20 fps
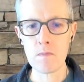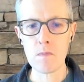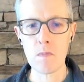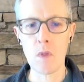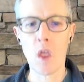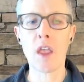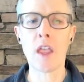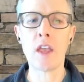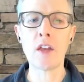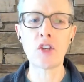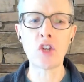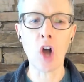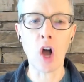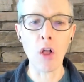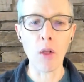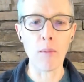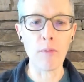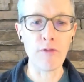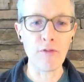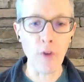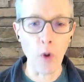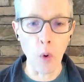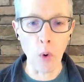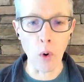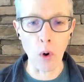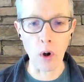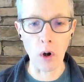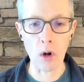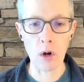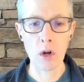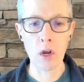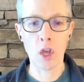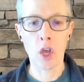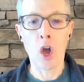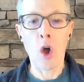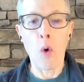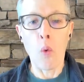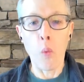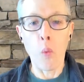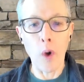In column 4,
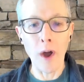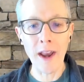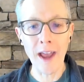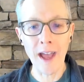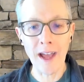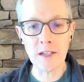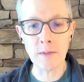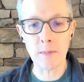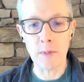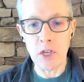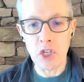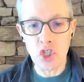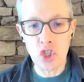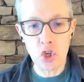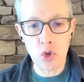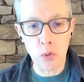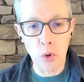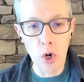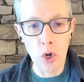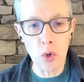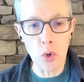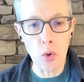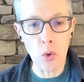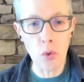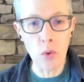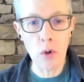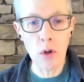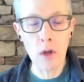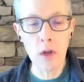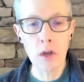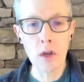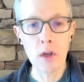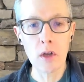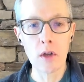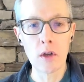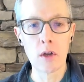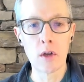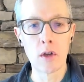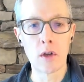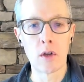what had to be true
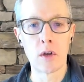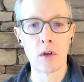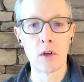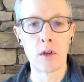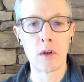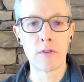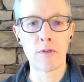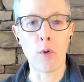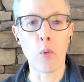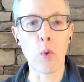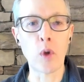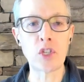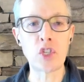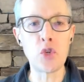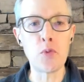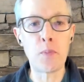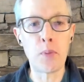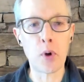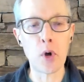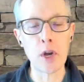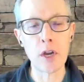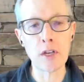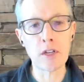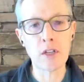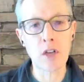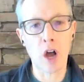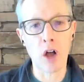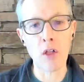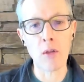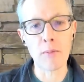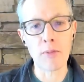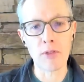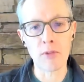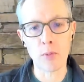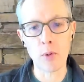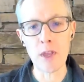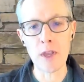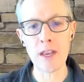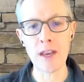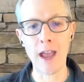for what you put in column
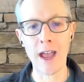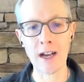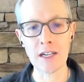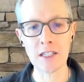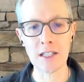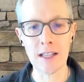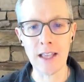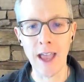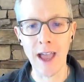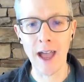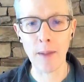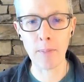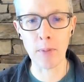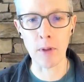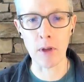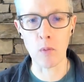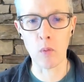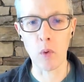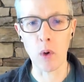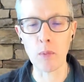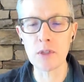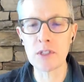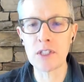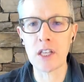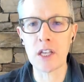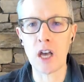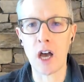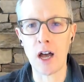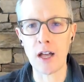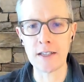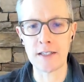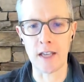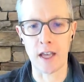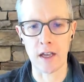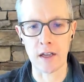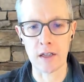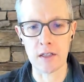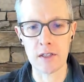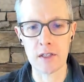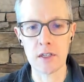3 to actually happen? What was the
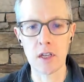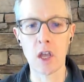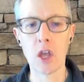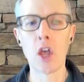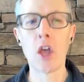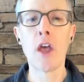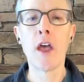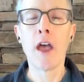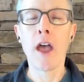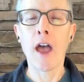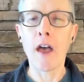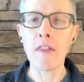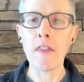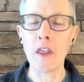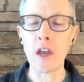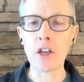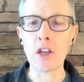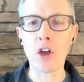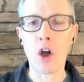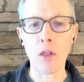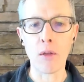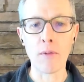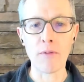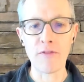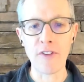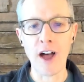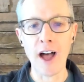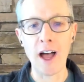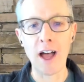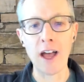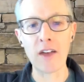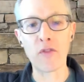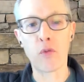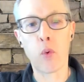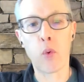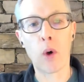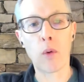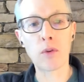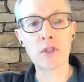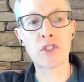context? And then in column 5,
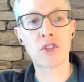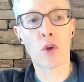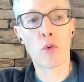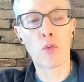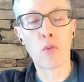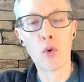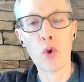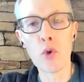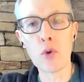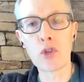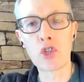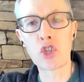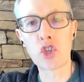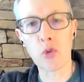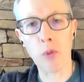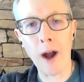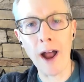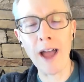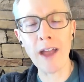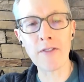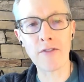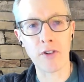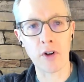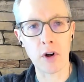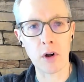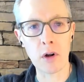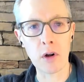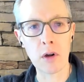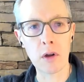what was the root driver